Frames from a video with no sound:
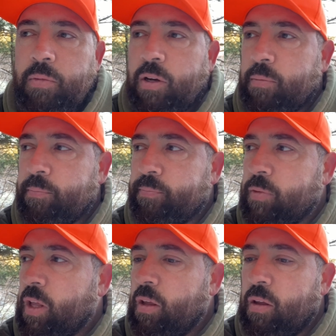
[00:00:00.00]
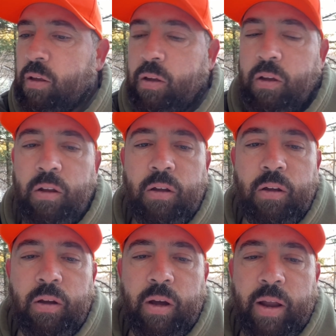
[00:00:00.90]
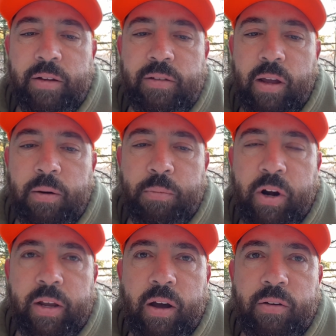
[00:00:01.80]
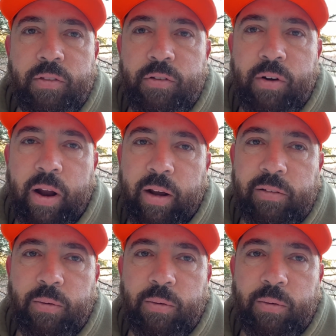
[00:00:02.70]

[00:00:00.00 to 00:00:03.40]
I decided to break off the tracks.